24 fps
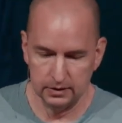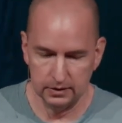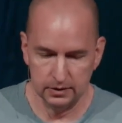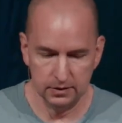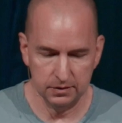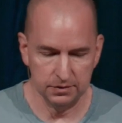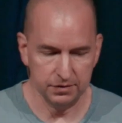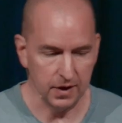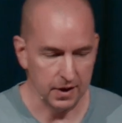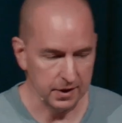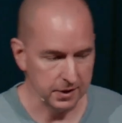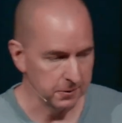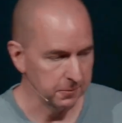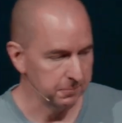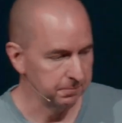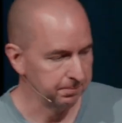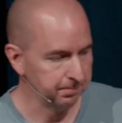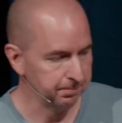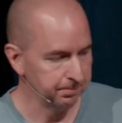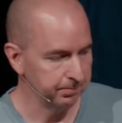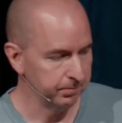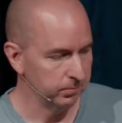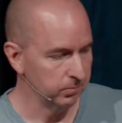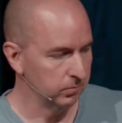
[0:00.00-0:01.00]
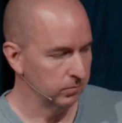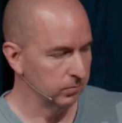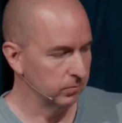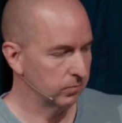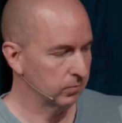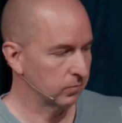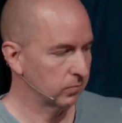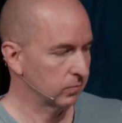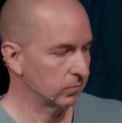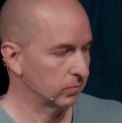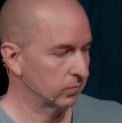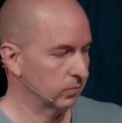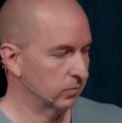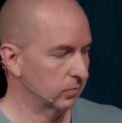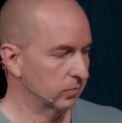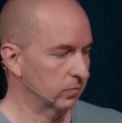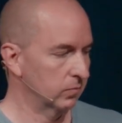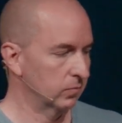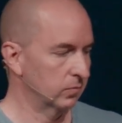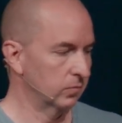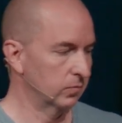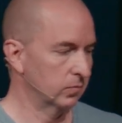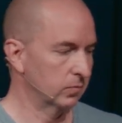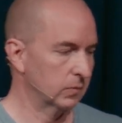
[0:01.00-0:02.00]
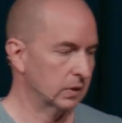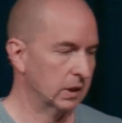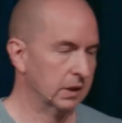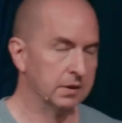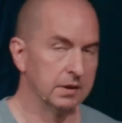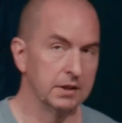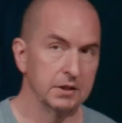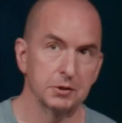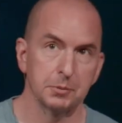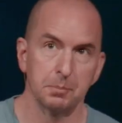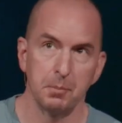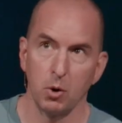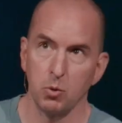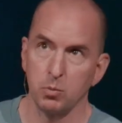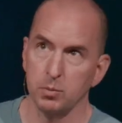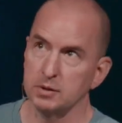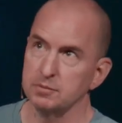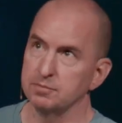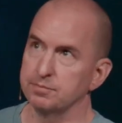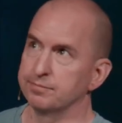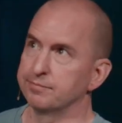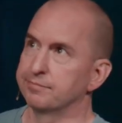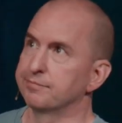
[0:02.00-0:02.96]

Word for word: Father, in this moment,